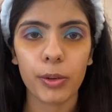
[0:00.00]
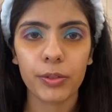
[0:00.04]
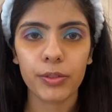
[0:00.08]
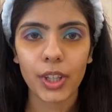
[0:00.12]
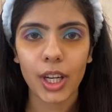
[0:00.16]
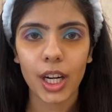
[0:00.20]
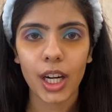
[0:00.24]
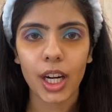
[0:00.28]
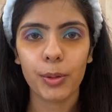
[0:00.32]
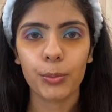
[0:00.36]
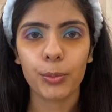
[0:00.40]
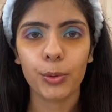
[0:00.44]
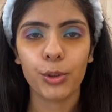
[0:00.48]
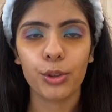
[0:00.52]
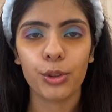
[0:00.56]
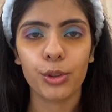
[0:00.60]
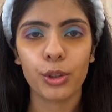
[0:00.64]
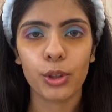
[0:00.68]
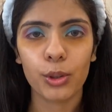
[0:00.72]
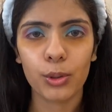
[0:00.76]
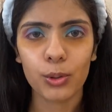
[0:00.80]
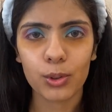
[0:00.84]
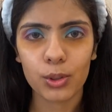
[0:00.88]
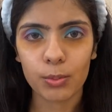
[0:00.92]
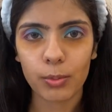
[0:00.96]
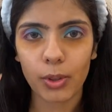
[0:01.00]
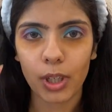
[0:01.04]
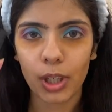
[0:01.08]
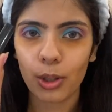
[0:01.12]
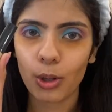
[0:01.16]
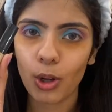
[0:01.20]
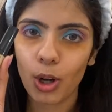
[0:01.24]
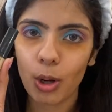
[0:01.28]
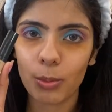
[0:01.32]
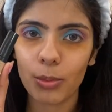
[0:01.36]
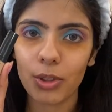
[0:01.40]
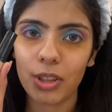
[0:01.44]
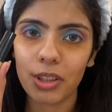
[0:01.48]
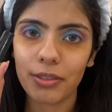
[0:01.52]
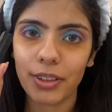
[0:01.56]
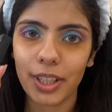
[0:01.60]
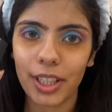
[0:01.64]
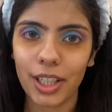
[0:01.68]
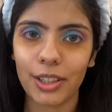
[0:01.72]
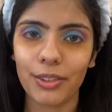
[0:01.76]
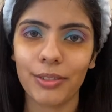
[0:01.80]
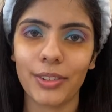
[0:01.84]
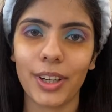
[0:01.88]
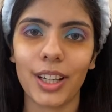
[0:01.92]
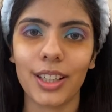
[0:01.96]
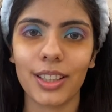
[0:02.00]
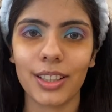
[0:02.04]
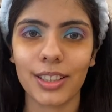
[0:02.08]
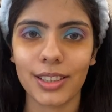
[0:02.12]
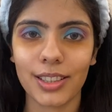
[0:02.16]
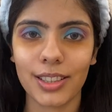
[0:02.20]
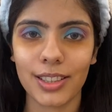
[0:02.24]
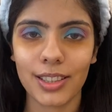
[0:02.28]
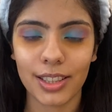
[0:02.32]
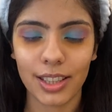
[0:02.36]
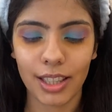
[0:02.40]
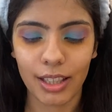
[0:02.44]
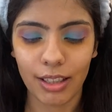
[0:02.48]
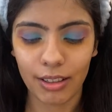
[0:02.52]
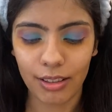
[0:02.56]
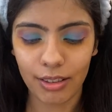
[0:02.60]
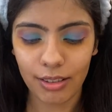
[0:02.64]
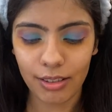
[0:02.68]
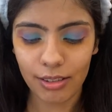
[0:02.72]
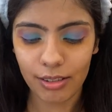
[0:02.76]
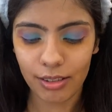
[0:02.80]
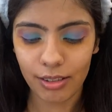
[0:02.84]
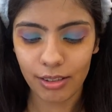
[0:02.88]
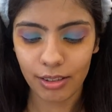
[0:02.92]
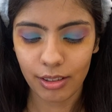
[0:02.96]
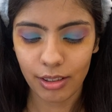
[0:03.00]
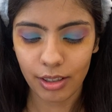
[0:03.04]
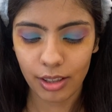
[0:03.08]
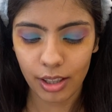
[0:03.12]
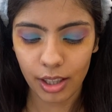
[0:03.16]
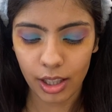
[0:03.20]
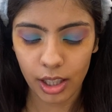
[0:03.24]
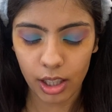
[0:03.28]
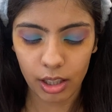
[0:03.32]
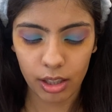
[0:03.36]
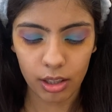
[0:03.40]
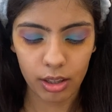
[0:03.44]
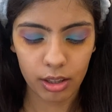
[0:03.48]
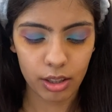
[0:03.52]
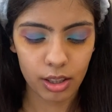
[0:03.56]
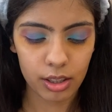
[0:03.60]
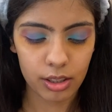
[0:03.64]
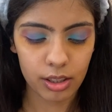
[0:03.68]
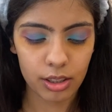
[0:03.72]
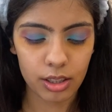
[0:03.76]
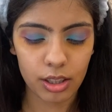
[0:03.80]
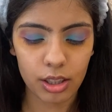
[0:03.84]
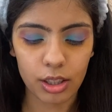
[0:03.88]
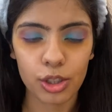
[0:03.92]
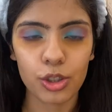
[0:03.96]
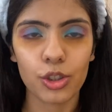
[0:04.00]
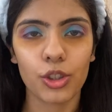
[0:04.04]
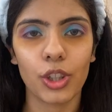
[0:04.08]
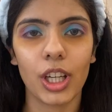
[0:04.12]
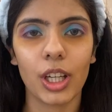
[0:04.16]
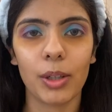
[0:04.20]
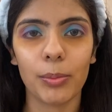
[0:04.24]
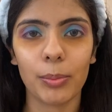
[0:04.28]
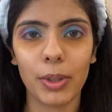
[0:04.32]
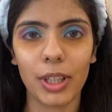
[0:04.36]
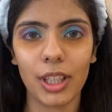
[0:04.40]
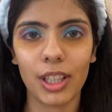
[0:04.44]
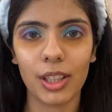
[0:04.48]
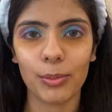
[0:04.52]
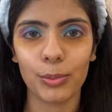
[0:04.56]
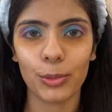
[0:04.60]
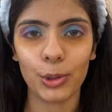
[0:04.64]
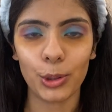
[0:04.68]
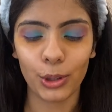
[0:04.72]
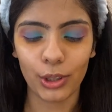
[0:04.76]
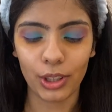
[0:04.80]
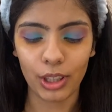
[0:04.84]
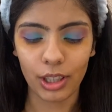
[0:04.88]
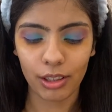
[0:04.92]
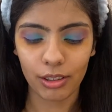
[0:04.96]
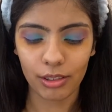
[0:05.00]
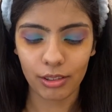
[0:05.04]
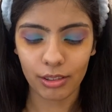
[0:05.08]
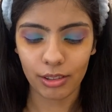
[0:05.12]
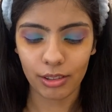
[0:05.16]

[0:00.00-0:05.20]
of that, I'm going to use my normal Wet n Wild concealer. This is in the shade medium tawny.